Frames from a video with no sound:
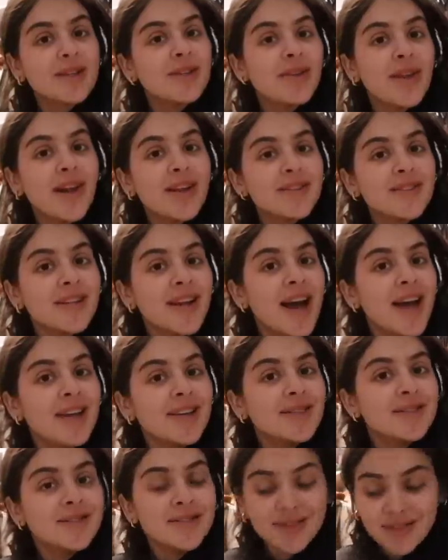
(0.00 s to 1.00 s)
do that today.
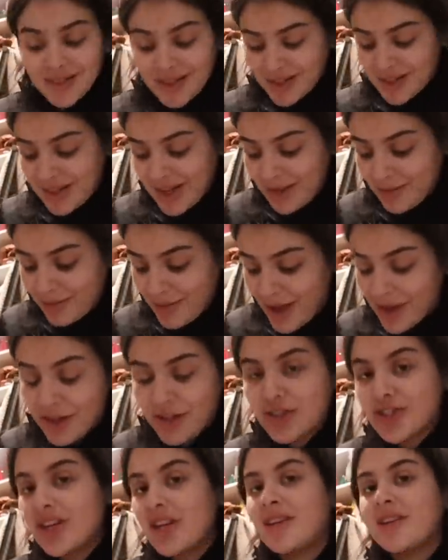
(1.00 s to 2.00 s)
Same
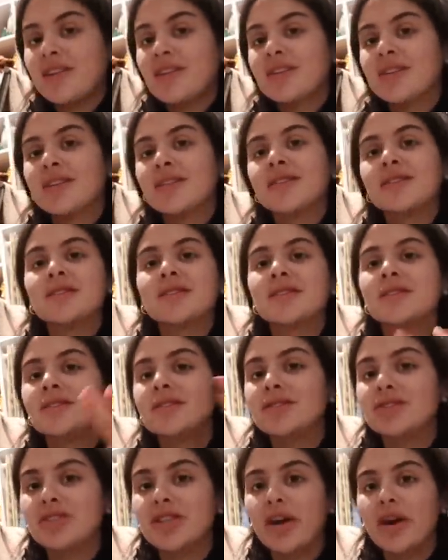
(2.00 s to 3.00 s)
energy.
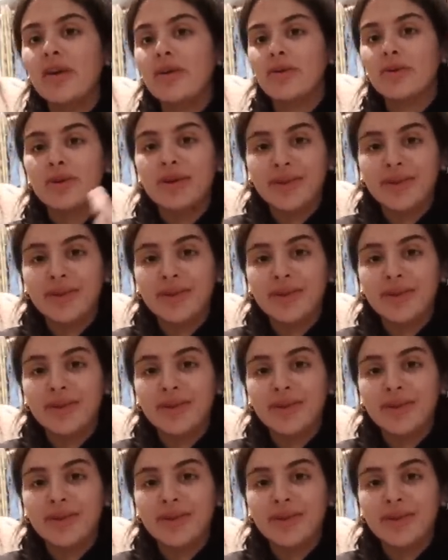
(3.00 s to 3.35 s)
No.